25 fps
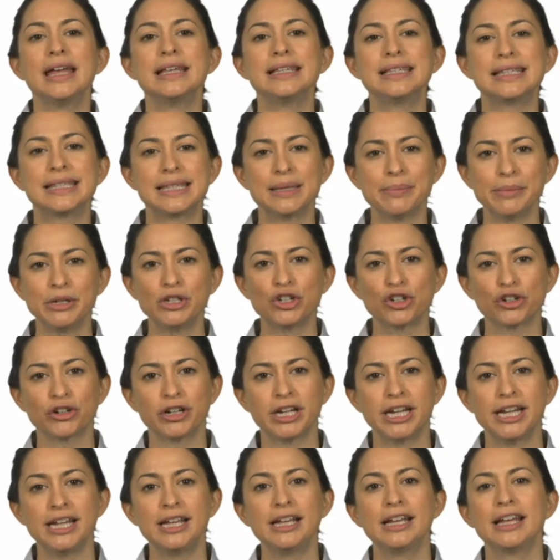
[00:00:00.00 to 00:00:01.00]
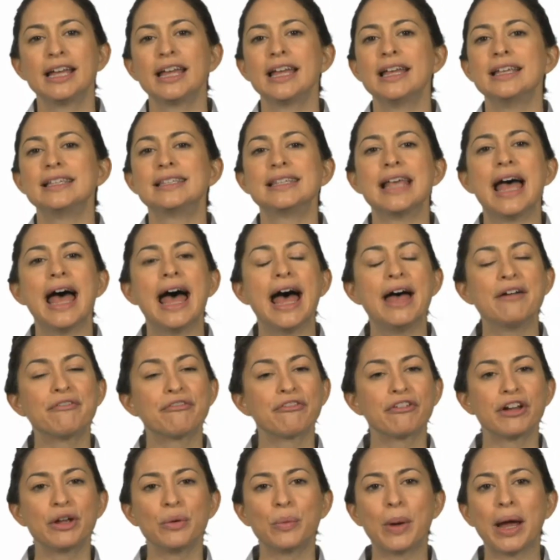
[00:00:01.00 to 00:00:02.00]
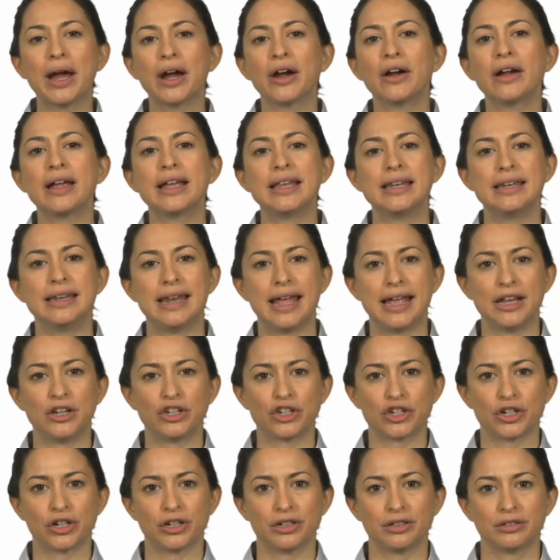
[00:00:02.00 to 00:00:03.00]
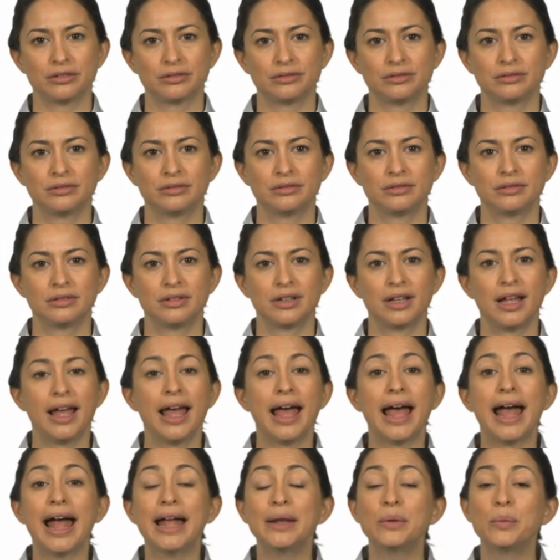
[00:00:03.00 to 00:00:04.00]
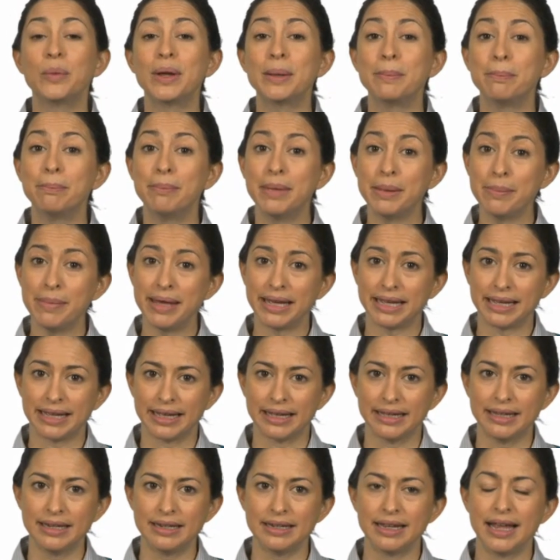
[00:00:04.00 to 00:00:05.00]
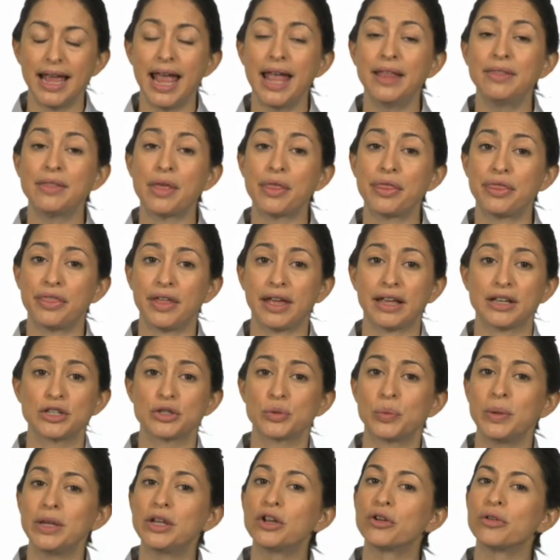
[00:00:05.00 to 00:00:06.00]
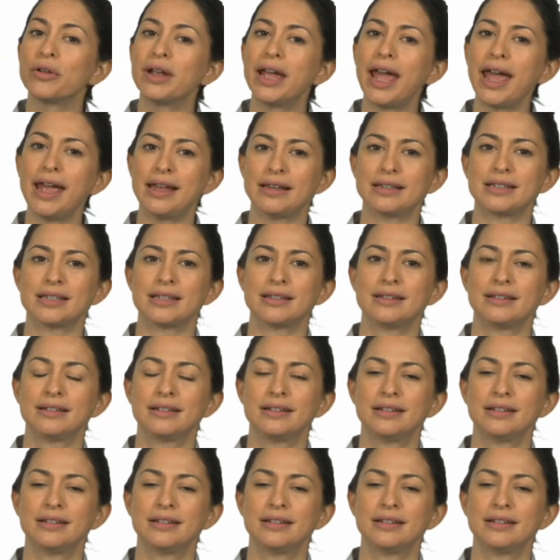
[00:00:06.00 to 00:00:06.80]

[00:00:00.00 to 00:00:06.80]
Symmetry is everywhere in nature, and we mimic it in the things we create.